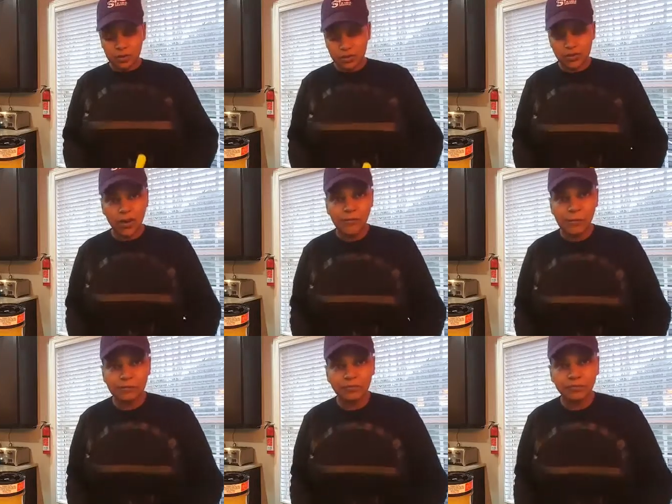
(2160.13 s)
picture of it.
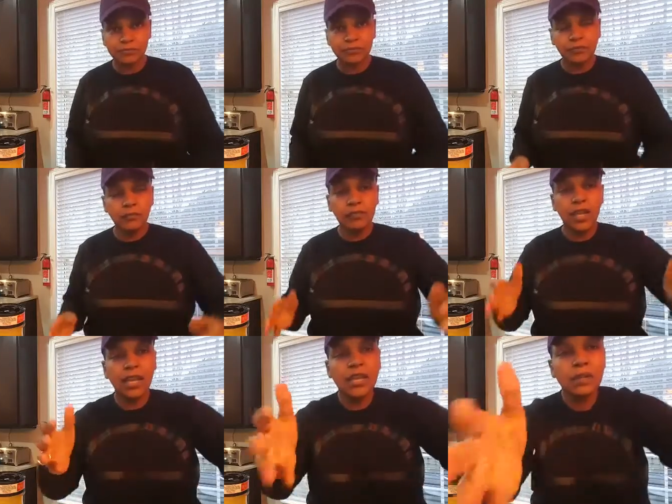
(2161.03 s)

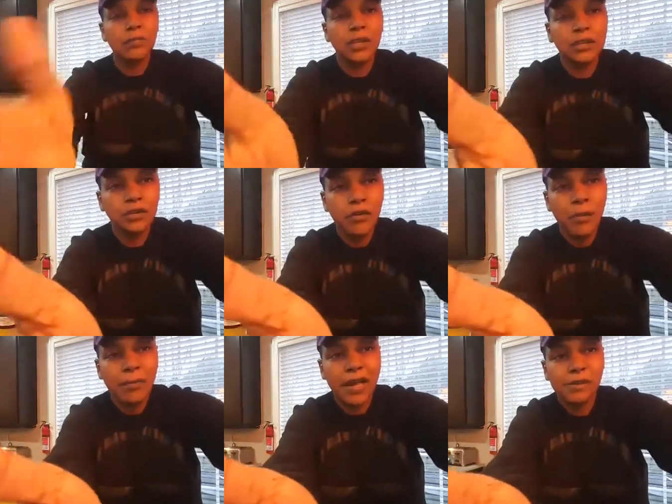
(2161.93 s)
And I'm running low
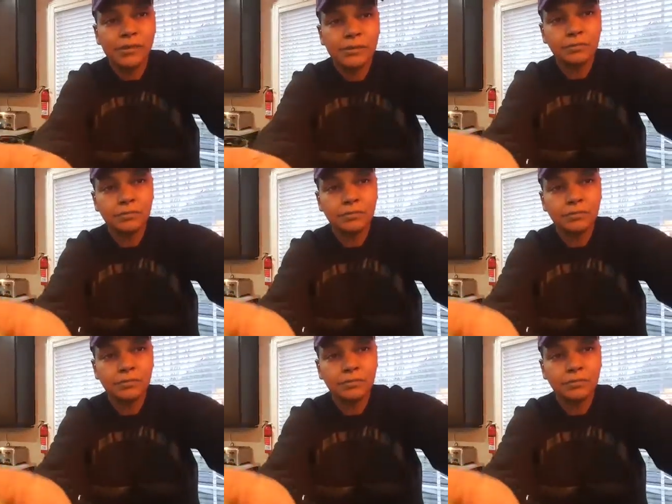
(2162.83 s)
on battery.